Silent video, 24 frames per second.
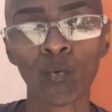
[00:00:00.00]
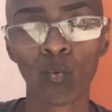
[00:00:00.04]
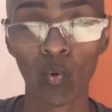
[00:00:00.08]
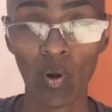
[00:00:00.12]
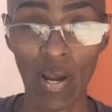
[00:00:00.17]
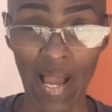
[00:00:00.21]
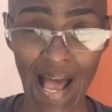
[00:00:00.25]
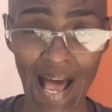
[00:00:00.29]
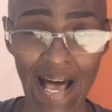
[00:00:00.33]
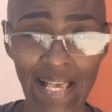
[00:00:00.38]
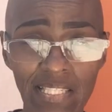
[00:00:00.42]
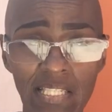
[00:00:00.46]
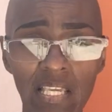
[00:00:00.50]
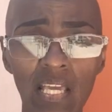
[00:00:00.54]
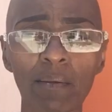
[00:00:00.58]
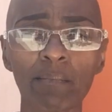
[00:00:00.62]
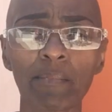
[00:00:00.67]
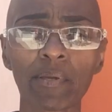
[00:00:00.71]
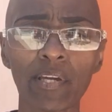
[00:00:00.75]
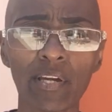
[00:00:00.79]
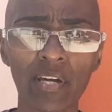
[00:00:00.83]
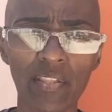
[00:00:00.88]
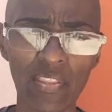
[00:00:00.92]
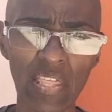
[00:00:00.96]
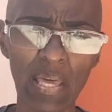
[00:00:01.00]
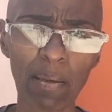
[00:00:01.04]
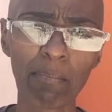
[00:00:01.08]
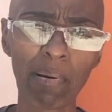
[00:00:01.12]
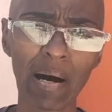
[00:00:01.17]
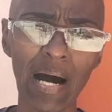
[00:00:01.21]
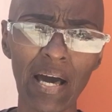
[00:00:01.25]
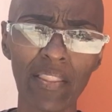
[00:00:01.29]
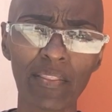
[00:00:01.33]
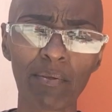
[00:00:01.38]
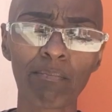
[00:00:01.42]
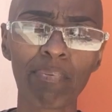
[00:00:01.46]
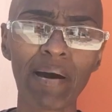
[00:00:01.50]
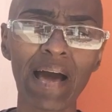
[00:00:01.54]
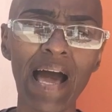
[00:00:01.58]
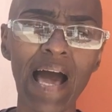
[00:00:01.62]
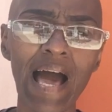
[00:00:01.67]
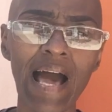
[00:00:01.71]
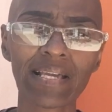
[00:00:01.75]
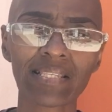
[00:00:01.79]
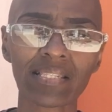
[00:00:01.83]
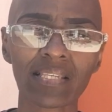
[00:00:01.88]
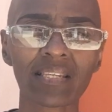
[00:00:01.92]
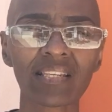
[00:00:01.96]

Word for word: were asking me, could they buy the bags?